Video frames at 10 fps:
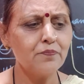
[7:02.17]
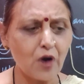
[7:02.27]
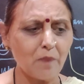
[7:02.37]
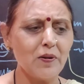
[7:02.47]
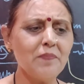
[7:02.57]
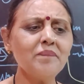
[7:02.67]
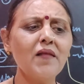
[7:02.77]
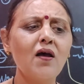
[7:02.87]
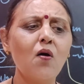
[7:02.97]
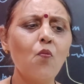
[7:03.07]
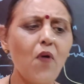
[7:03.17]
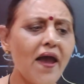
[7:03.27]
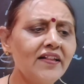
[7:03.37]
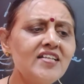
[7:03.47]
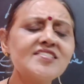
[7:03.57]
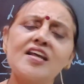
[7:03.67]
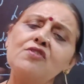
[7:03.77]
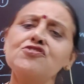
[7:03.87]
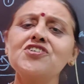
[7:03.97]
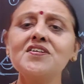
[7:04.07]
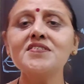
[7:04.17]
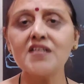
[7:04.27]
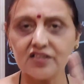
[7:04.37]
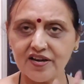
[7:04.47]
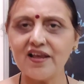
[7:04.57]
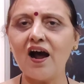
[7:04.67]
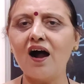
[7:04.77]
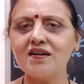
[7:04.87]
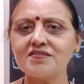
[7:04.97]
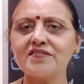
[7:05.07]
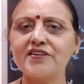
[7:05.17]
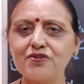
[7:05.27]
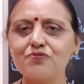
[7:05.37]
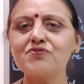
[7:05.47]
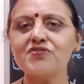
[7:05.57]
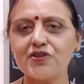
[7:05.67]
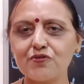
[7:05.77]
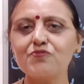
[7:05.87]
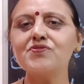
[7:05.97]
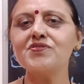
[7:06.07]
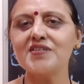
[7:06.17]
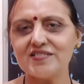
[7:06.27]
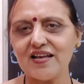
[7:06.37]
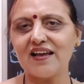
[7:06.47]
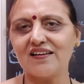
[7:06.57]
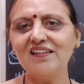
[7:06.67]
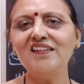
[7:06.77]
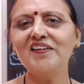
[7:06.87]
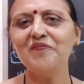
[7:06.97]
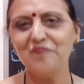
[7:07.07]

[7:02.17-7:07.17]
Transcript: problem where the solution is the 3 R's: reduce, reuse, recycle,